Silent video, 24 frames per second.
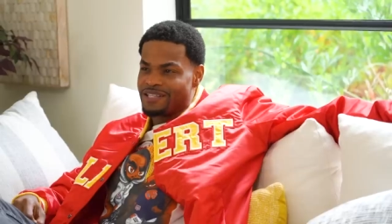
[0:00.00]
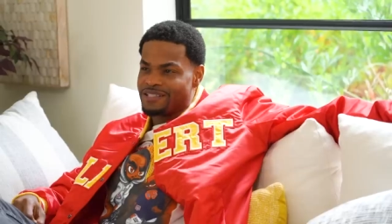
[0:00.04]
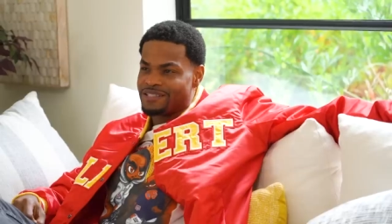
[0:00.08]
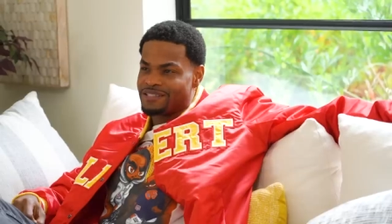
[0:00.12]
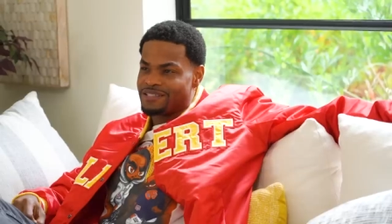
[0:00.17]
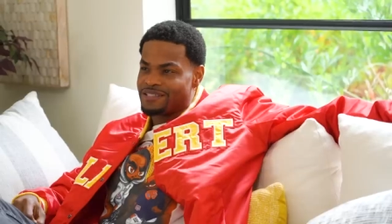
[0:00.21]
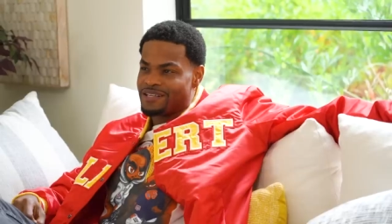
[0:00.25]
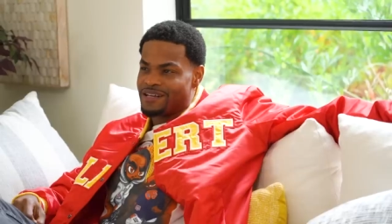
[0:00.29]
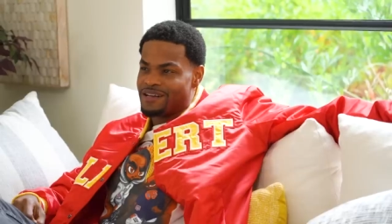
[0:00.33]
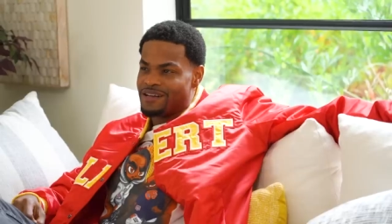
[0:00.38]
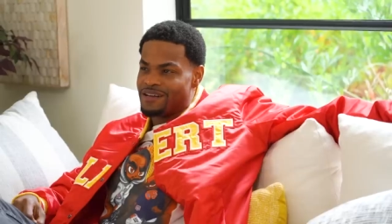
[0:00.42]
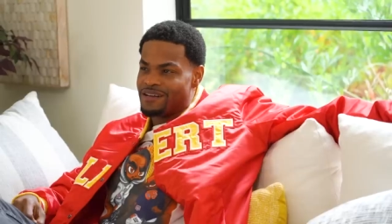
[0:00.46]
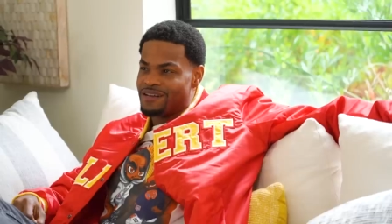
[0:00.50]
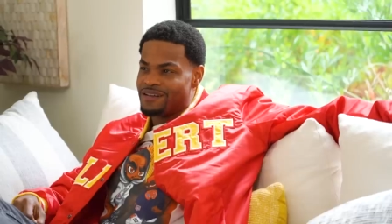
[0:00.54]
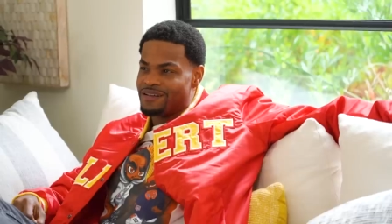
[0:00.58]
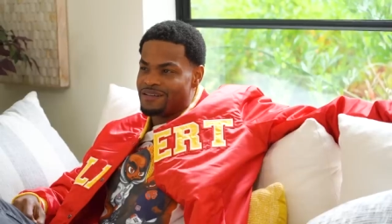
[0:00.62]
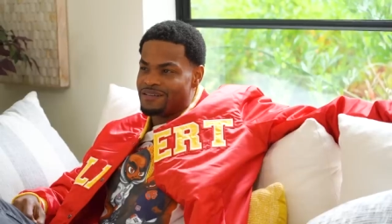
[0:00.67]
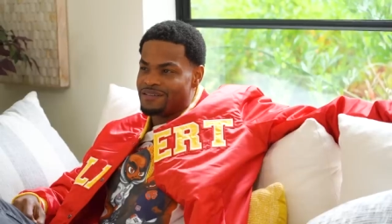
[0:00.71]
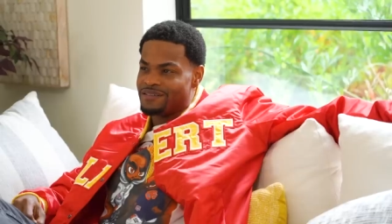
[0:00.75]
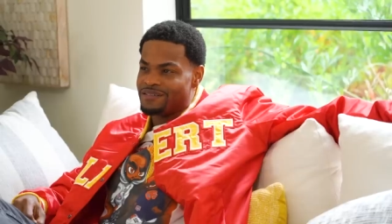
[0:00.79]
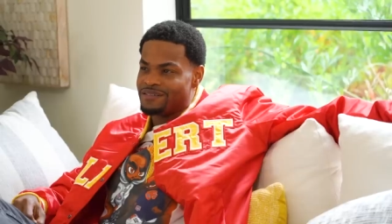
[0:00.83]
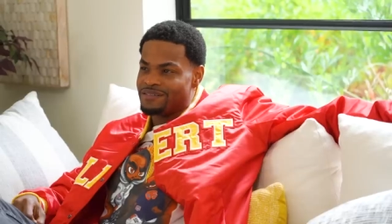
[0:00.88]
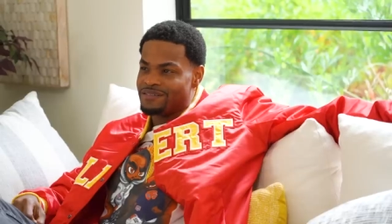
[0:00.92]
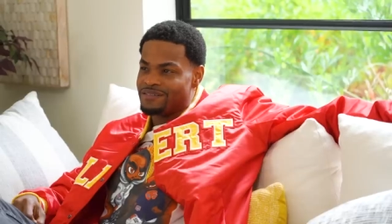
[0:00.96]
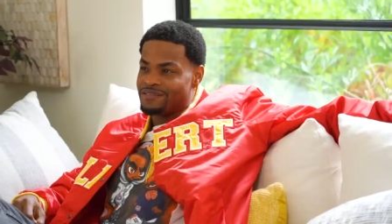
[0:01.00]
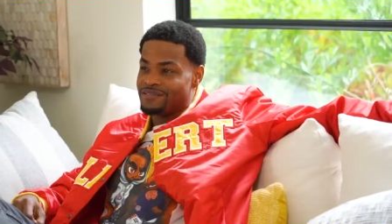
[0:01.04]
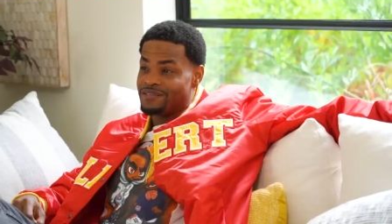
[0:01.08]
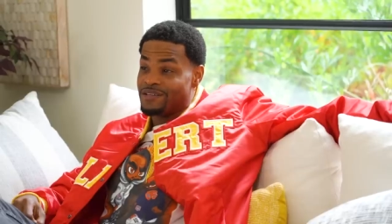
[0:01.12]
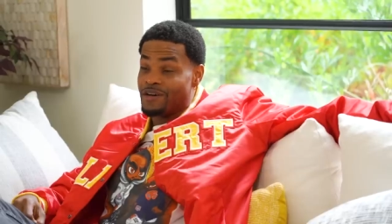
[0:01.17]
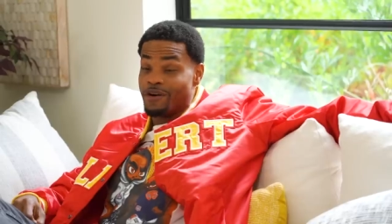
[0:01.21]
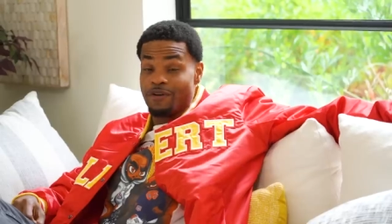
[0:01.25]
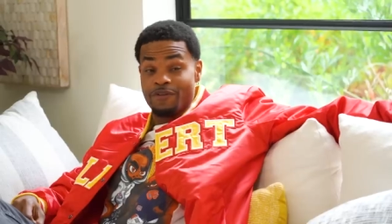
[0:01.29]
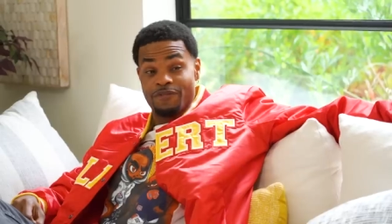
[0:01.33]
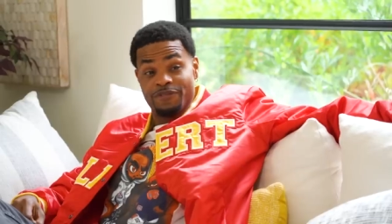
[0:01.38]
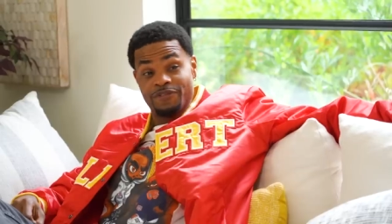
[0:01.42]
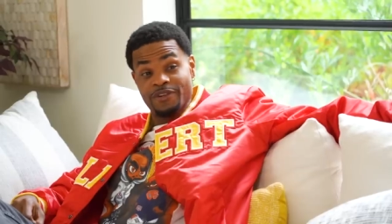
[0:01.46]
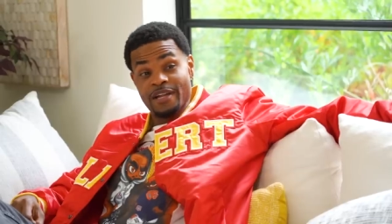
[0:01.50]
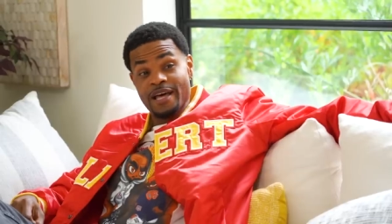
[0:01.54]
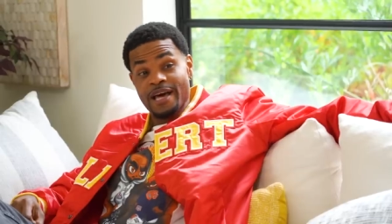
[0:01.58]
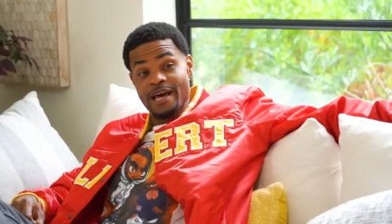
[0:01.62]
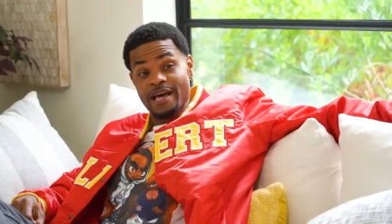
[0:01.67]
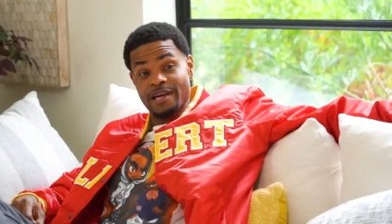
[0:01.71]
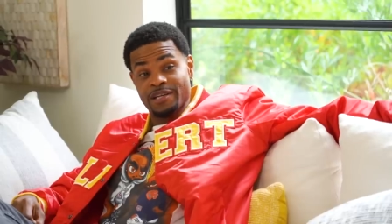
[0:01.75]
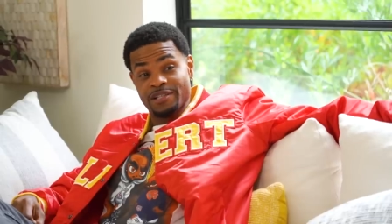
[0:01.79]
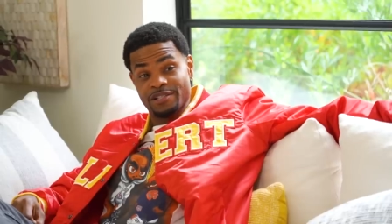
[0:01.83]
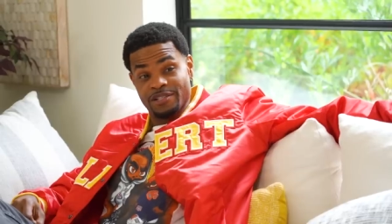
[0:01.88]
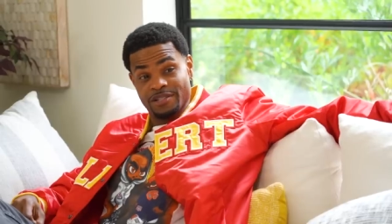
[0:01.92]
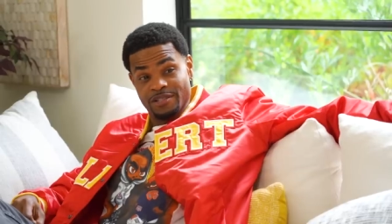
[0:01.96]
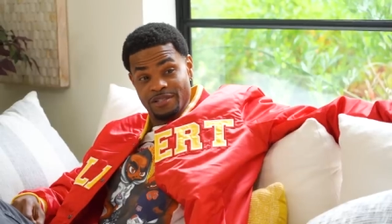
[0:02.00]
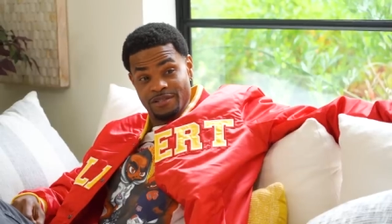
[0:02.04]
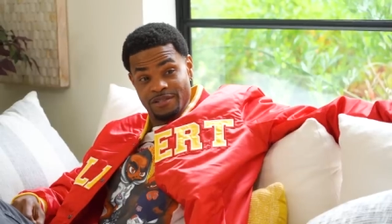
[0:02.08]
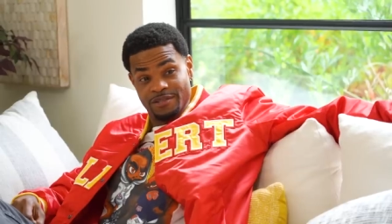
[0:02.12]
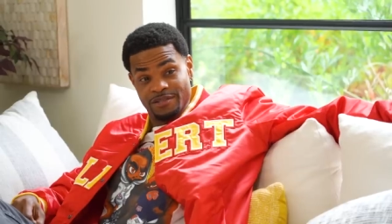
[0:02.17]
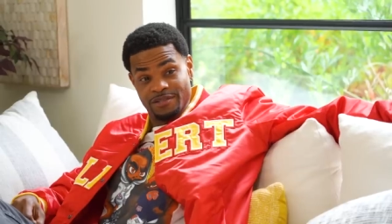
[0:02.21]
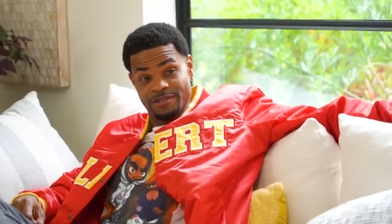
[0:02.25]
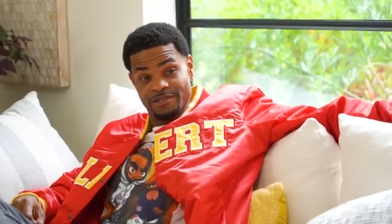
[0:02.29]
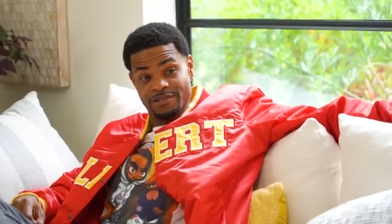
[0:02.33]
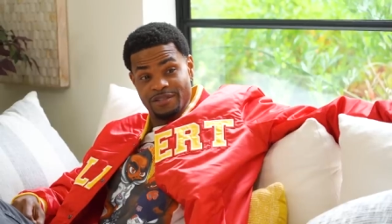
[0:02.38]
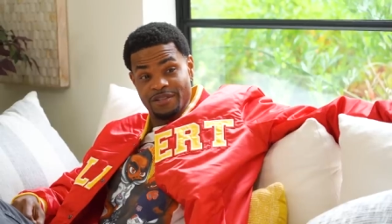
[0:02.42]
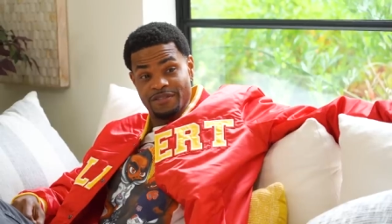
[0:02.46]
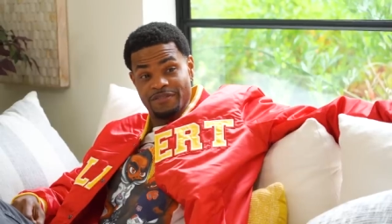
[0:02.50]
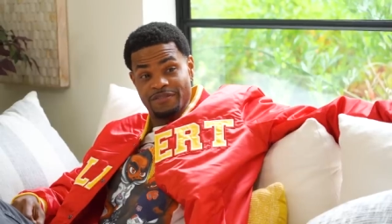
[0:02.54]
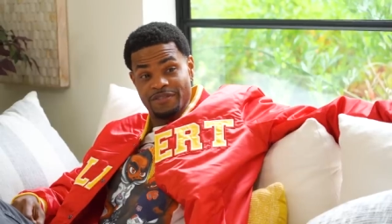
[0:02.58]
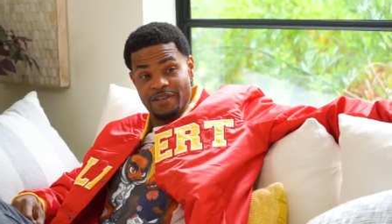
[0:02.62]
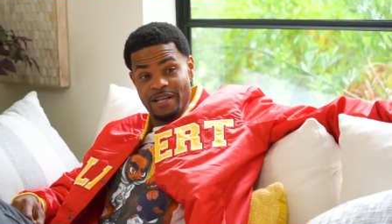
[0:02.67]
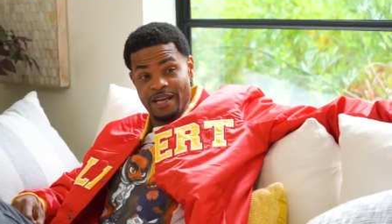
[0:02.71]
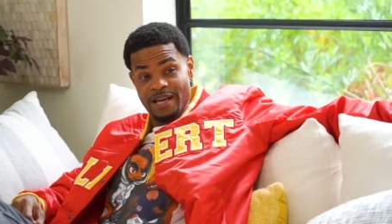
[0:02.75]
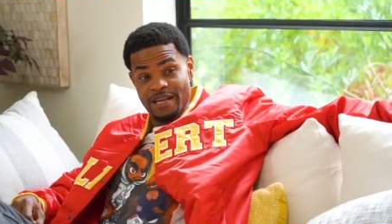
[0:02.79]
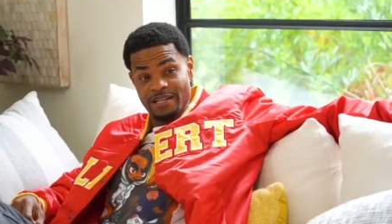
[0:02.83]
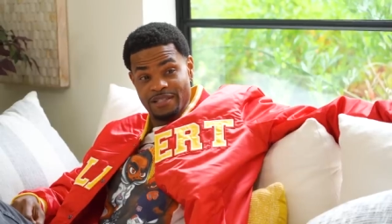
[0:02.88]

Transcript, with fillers: I saw? Oh, Flash. Do the I need Flash.